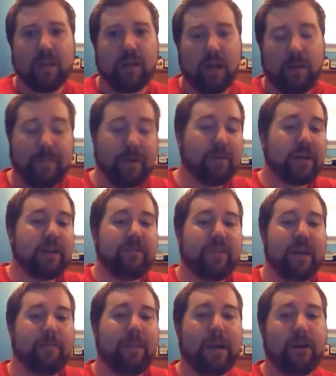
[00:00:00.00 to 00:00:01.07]
American
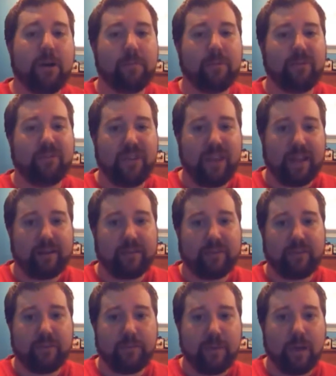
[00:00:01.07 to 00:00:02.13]
Vampire number
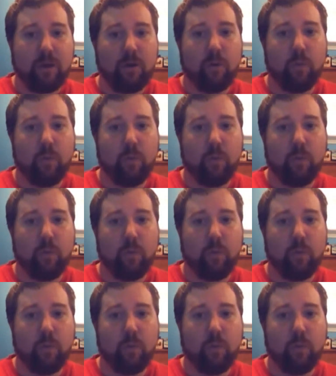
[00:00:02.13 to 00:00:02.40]
6.